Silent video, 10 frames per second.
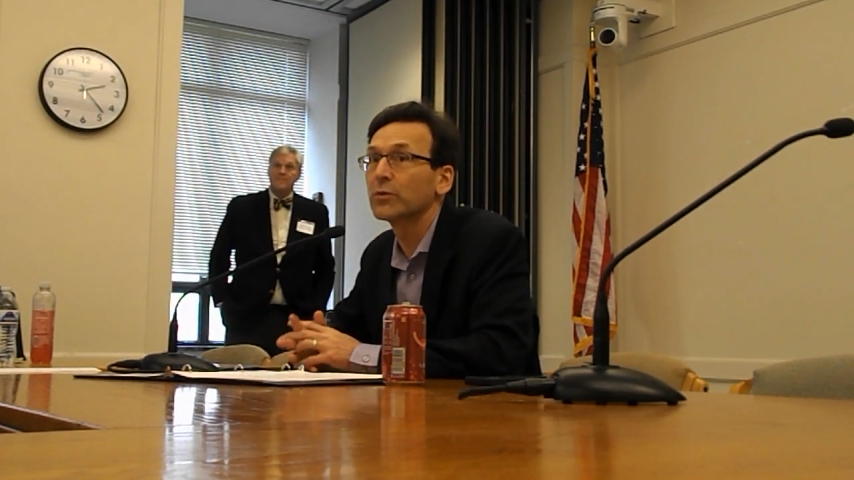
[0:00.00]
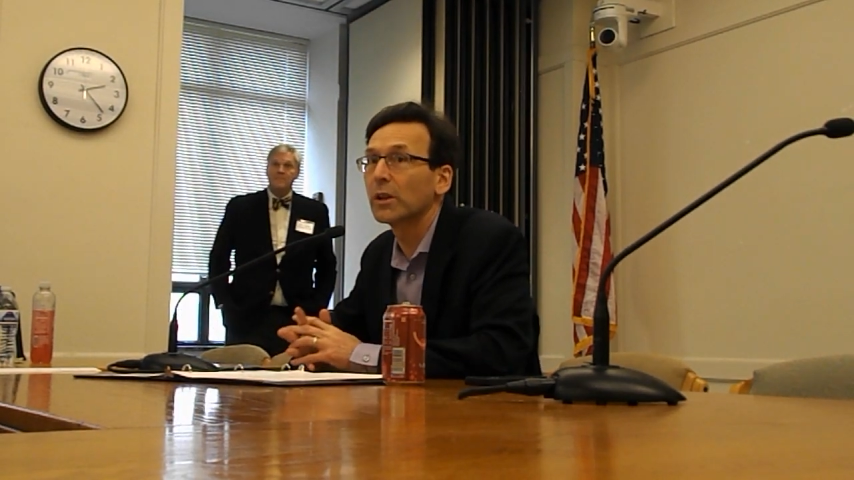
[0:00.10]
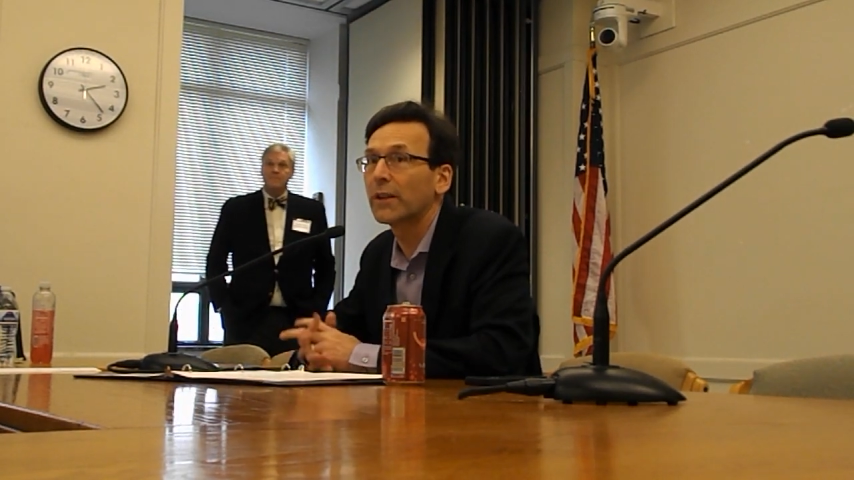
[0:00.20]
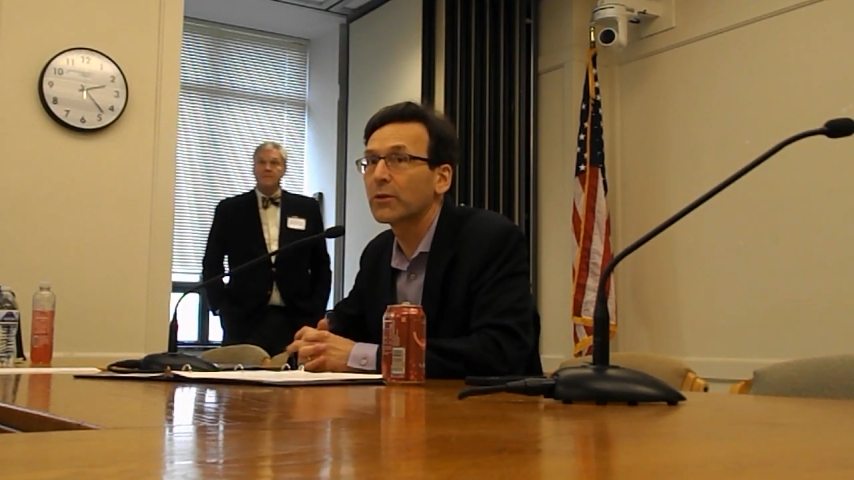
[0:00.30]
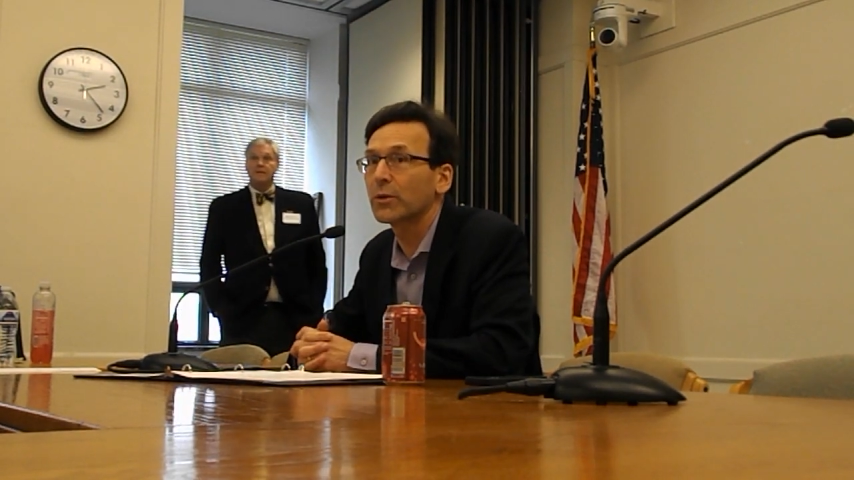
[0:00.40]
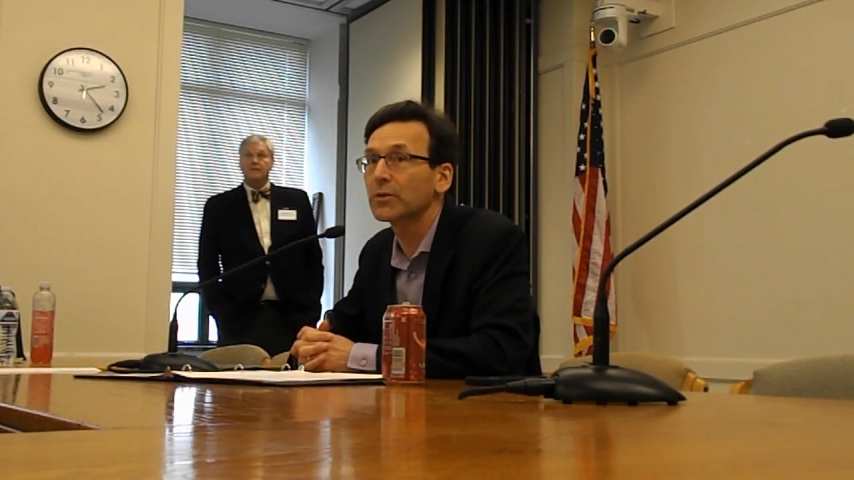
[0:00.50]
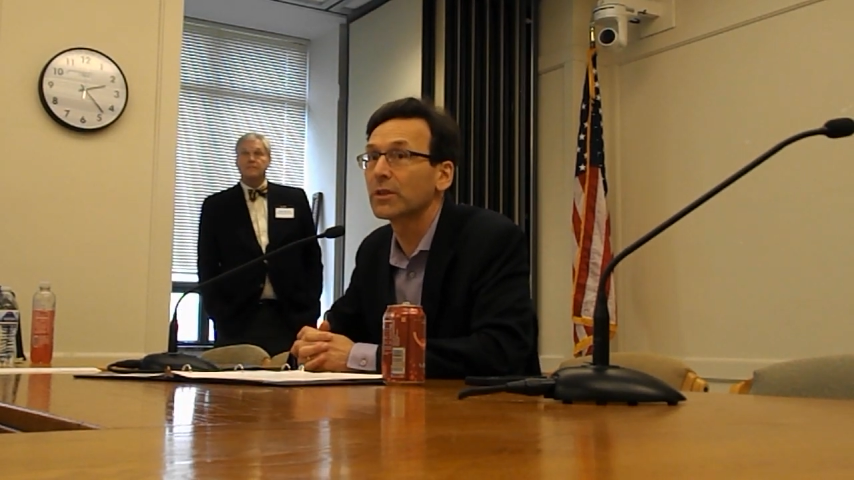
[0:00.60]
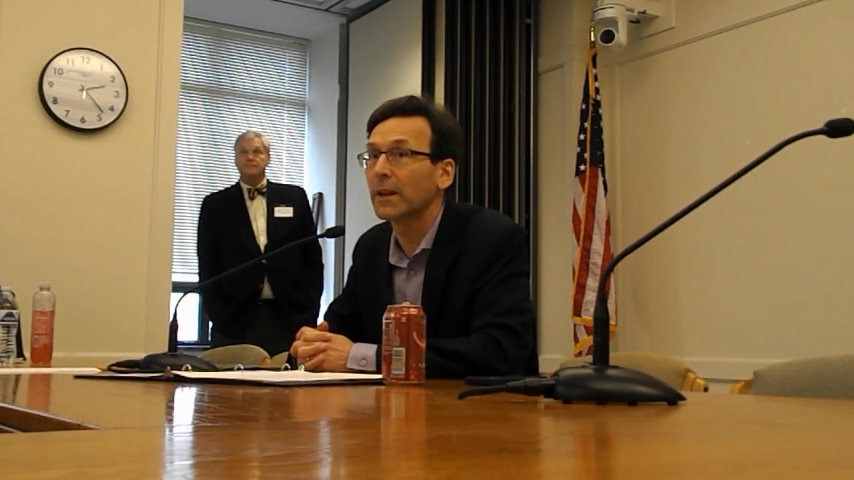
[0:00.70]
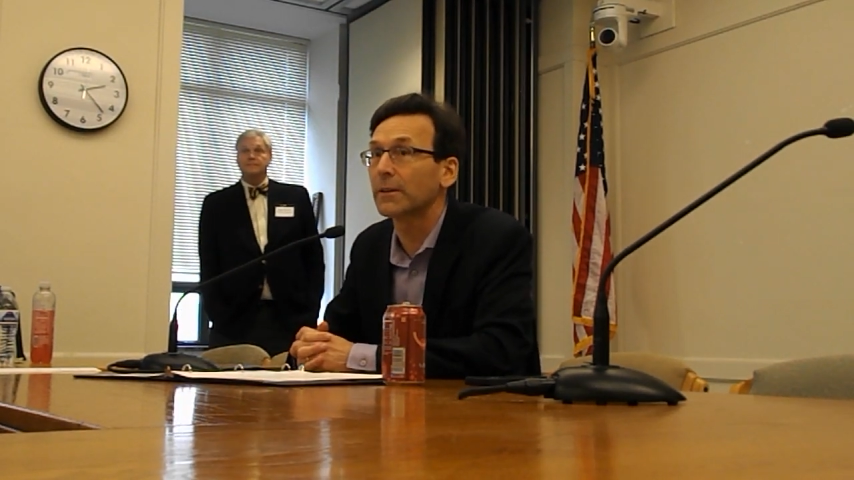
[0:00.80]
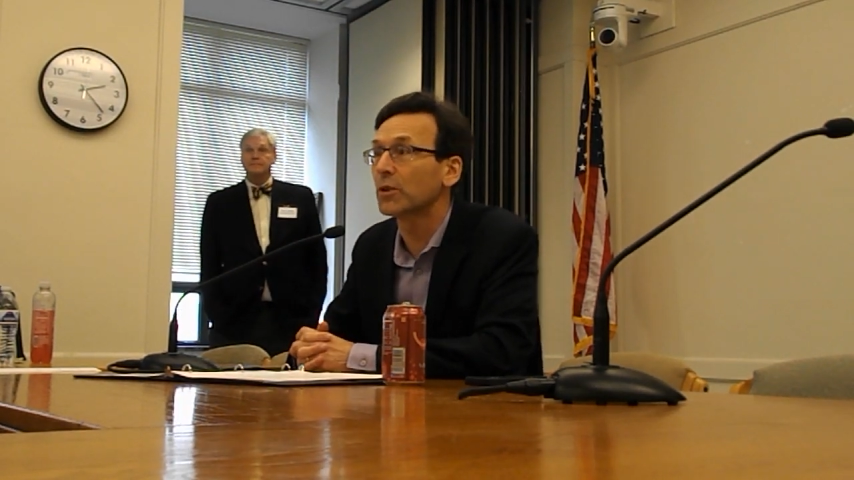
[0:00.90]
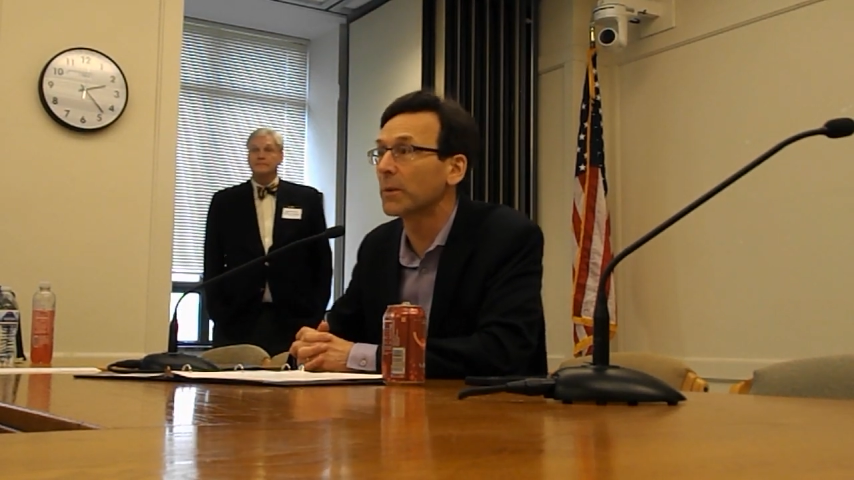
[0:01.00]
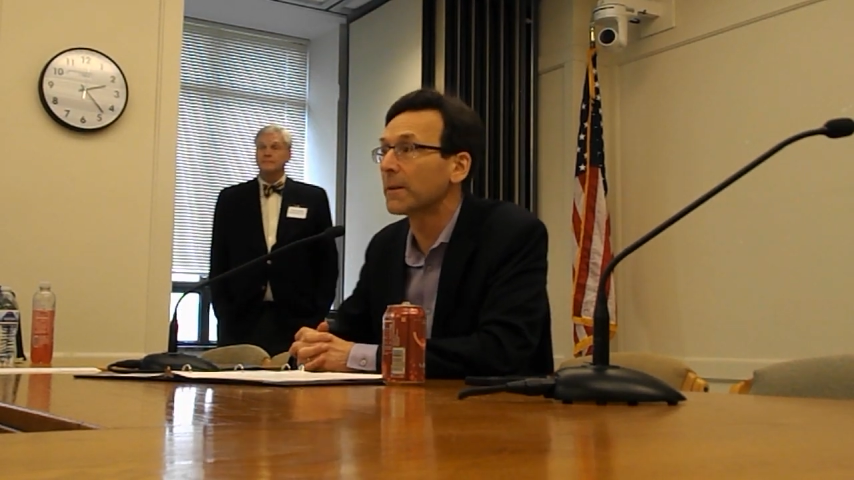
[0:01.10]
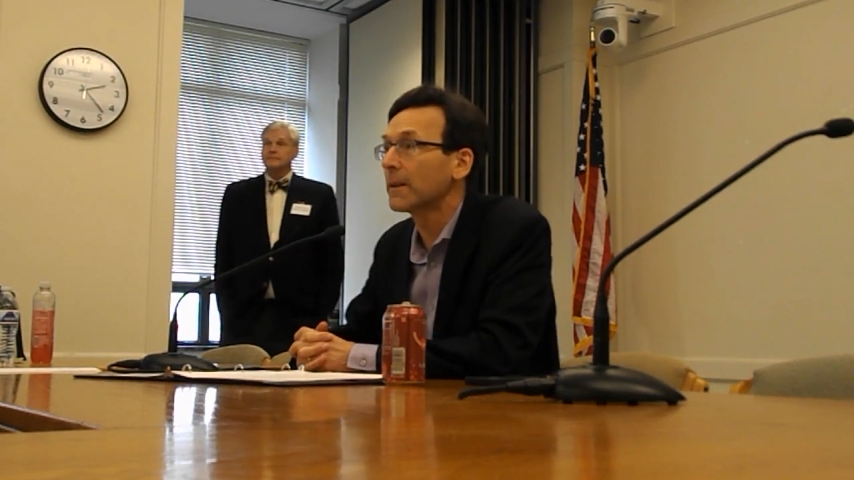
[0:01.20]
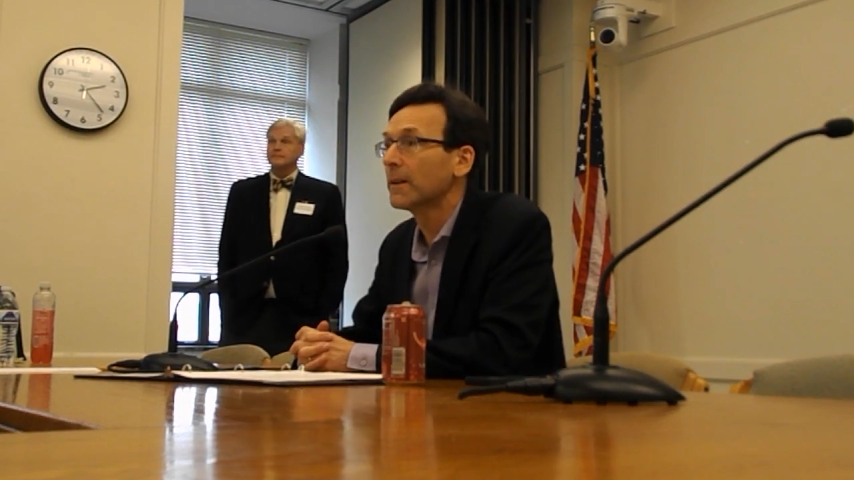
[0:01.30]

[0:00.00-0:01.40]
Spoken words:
as well. Yeah.